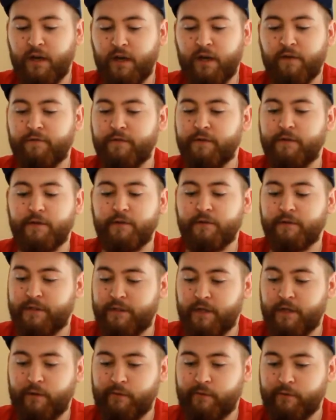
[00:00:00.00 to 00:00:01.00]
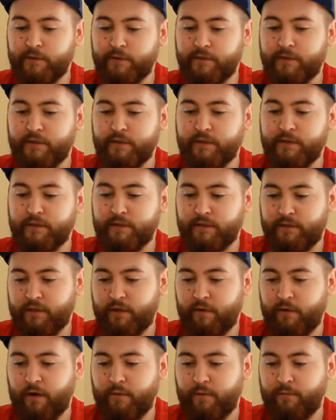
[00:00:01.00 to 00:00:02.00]
I love the new Star Wars,
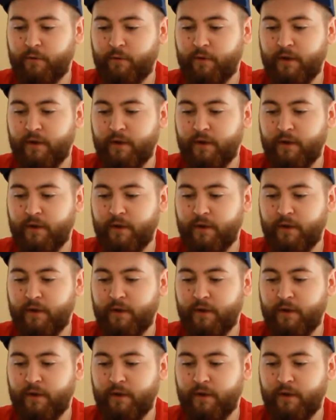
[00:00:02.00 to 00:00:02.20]
so I'm